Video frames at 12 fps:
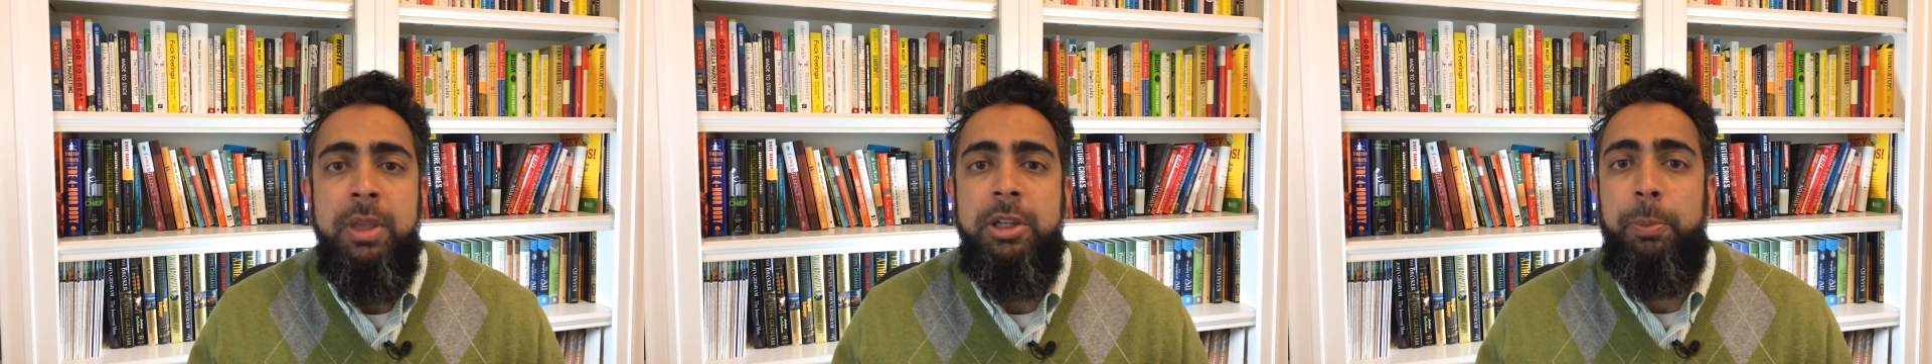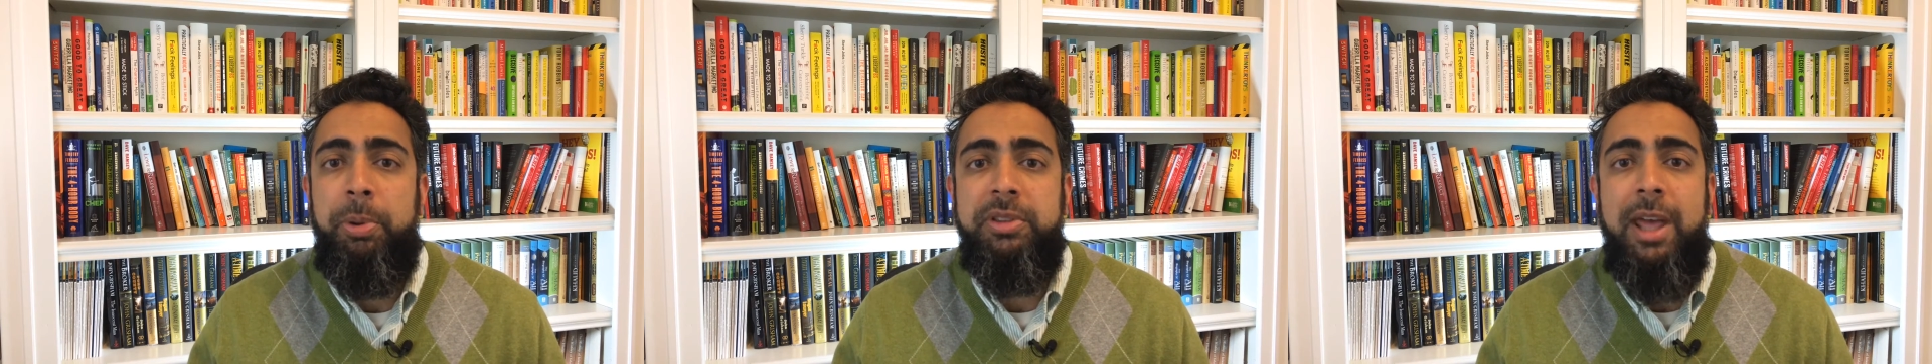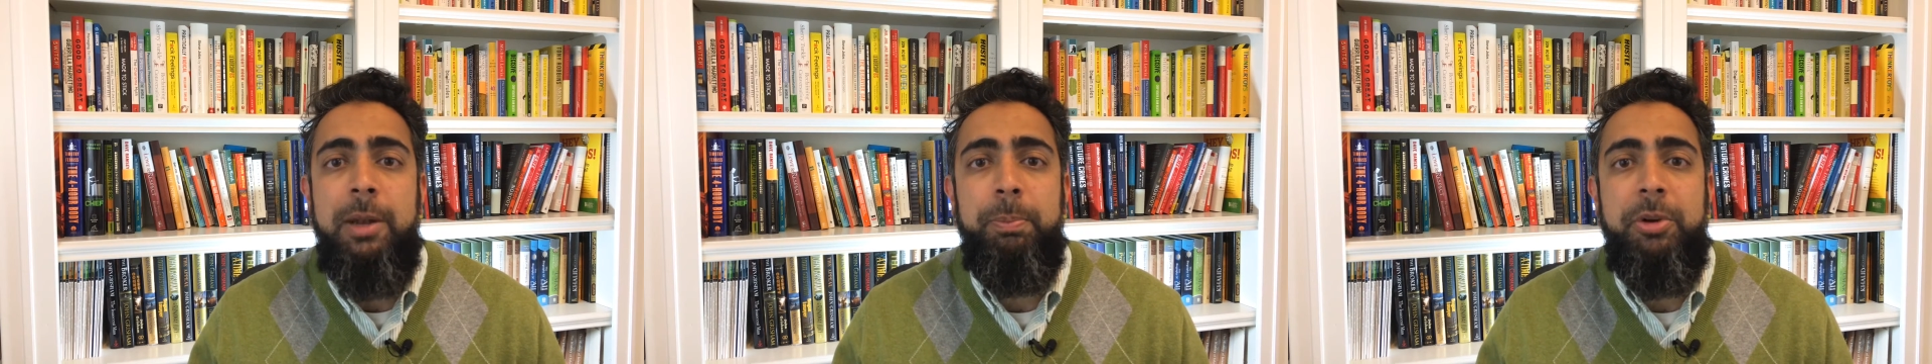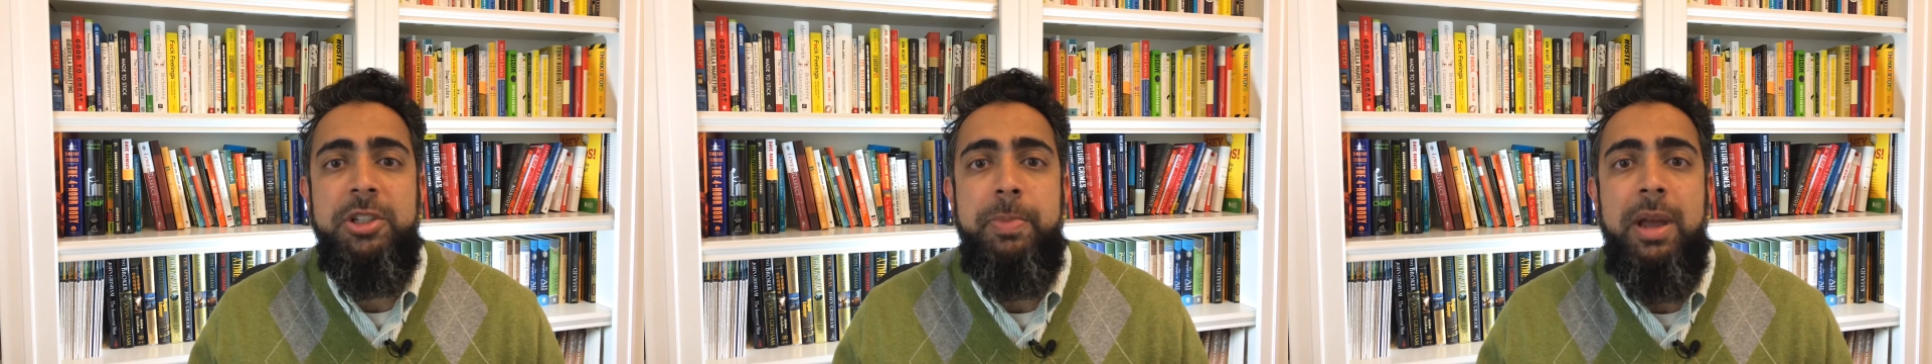To put that in
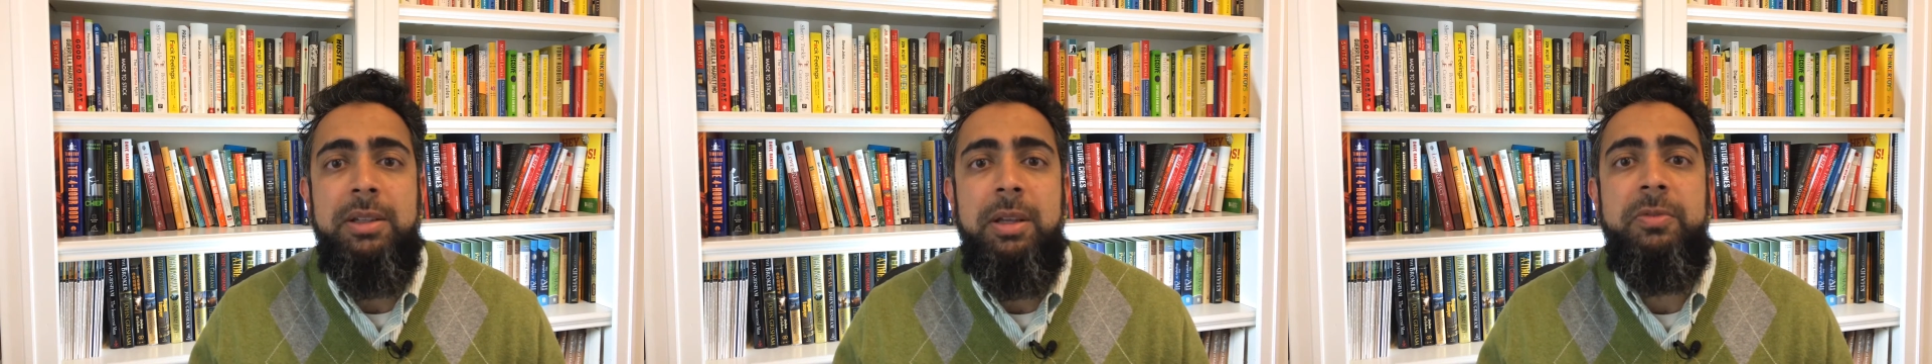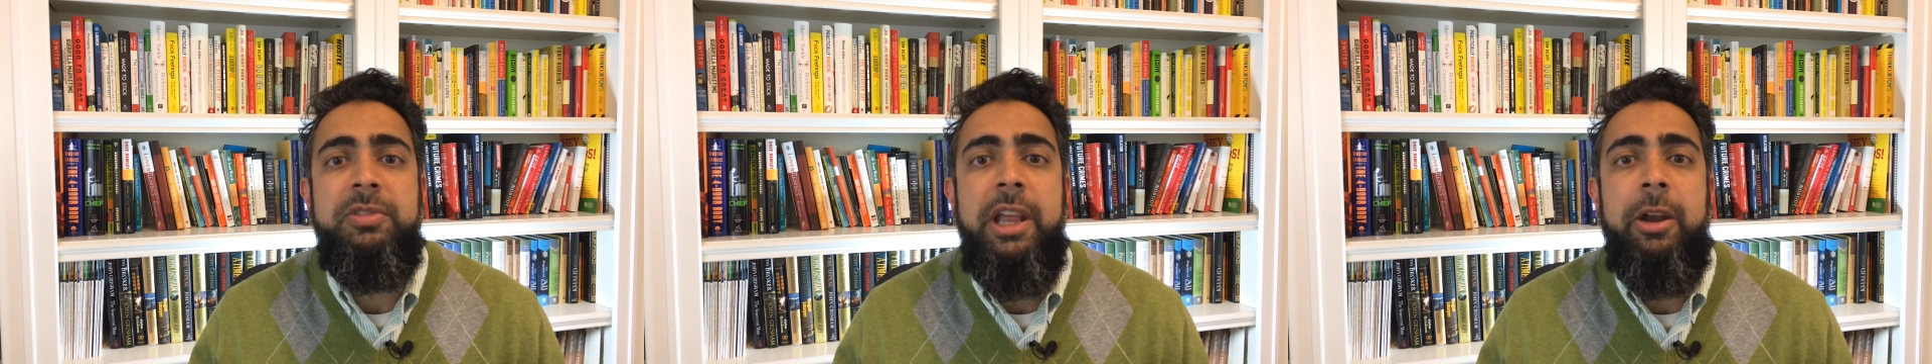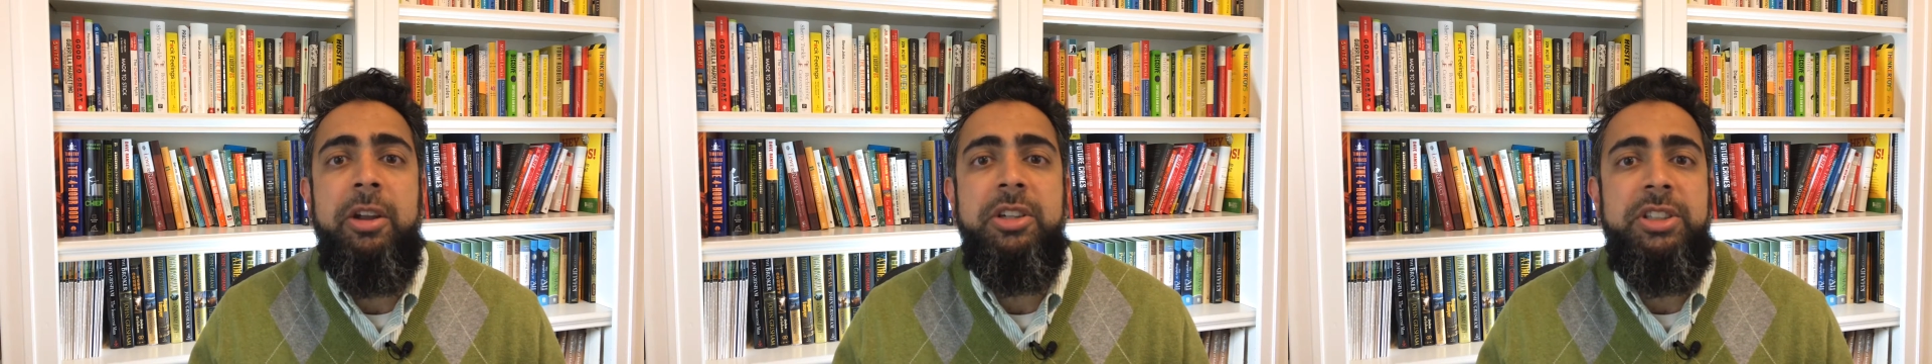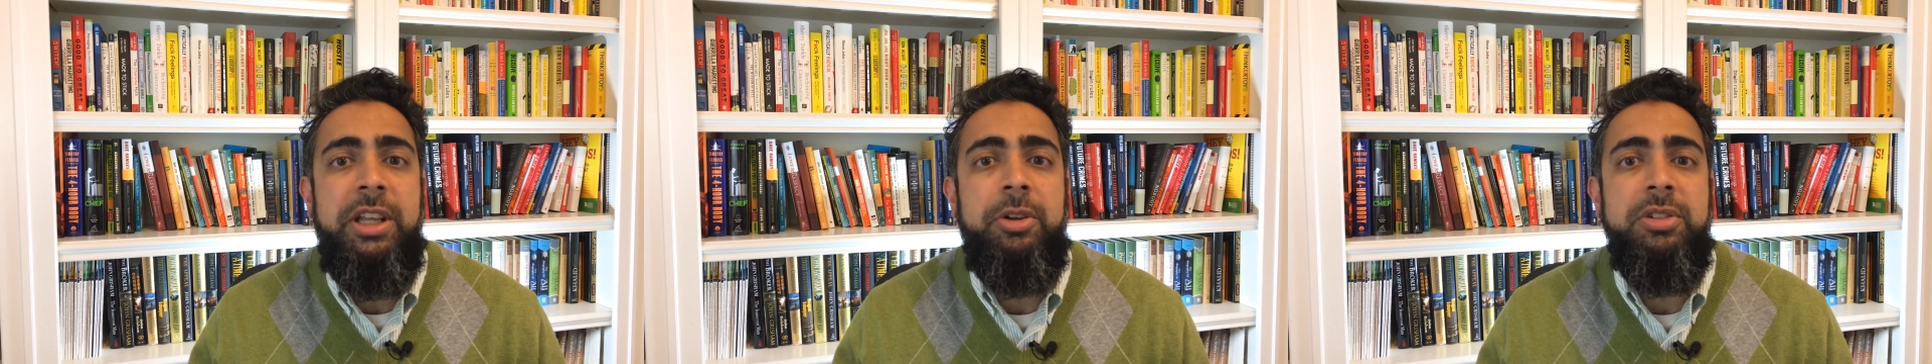perspective, Derek
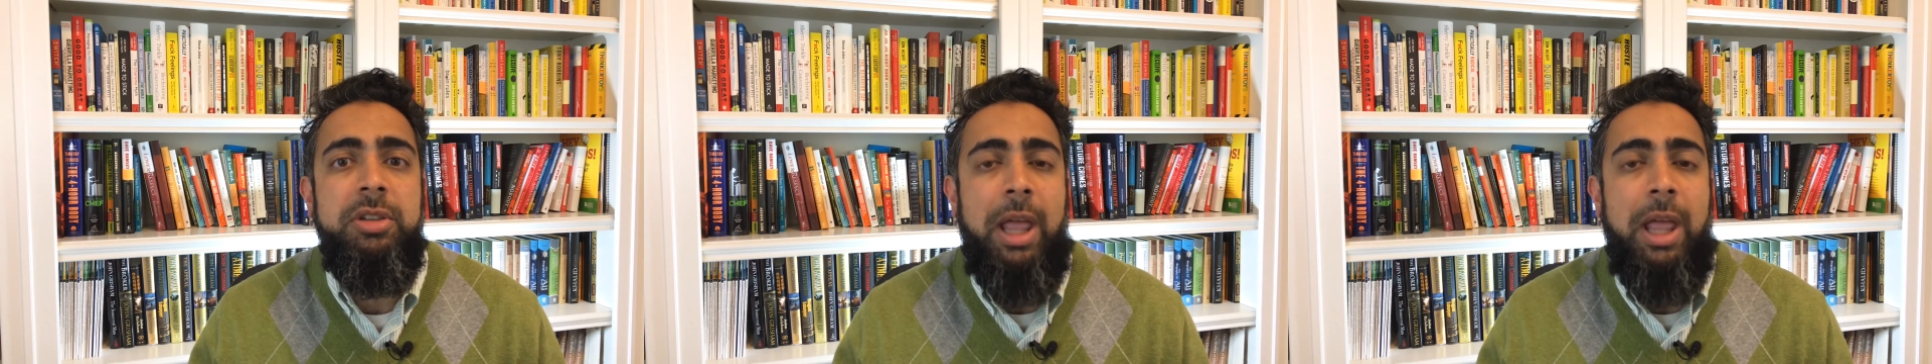Jeter's